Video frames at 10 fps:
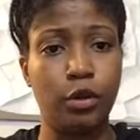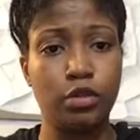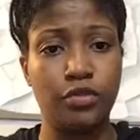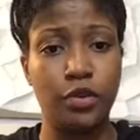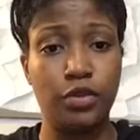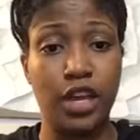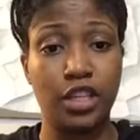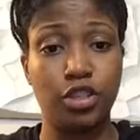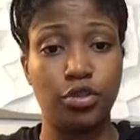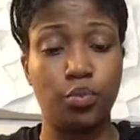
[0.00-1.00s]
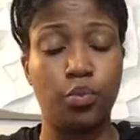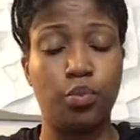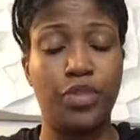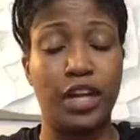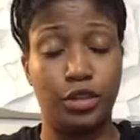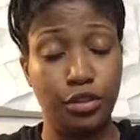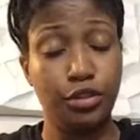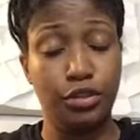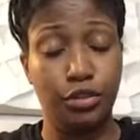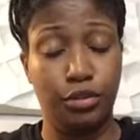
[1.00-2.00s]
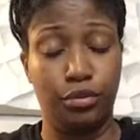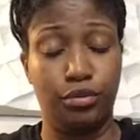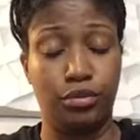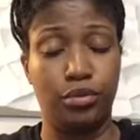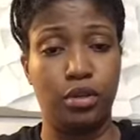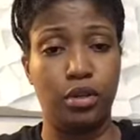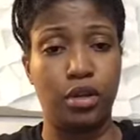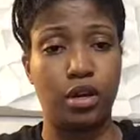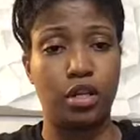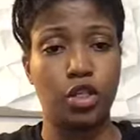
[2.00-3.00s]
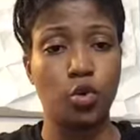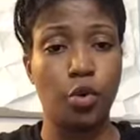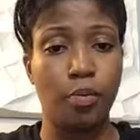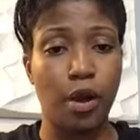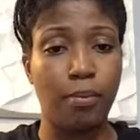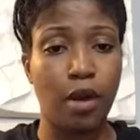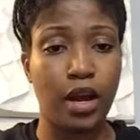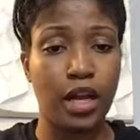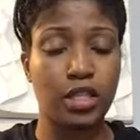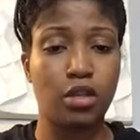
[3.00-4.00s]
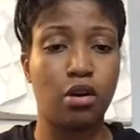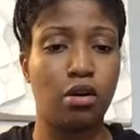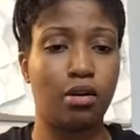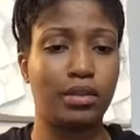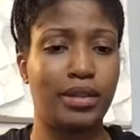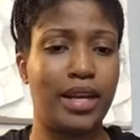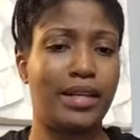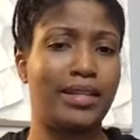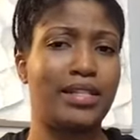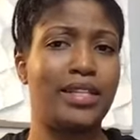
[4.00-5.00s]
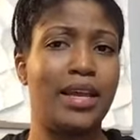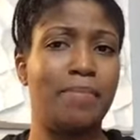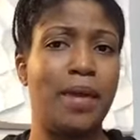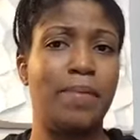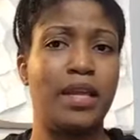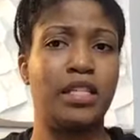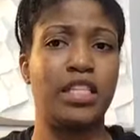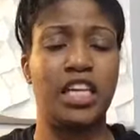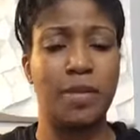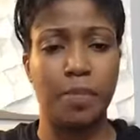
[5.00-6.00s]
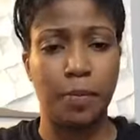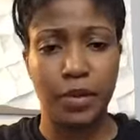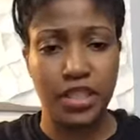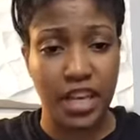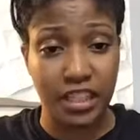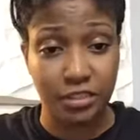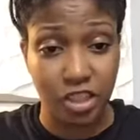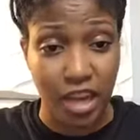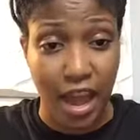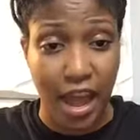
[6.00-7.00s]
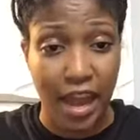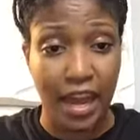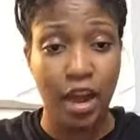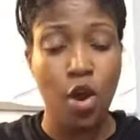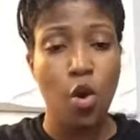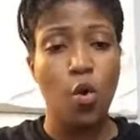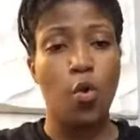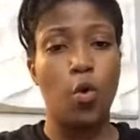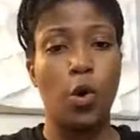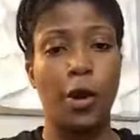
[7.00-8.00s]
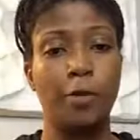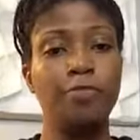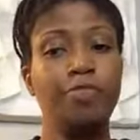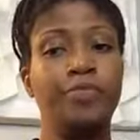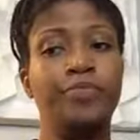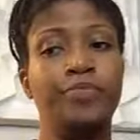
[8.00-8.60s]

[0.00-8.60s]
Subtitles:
those of you that do use store-bought products called that say maybe to keep a protective shine, or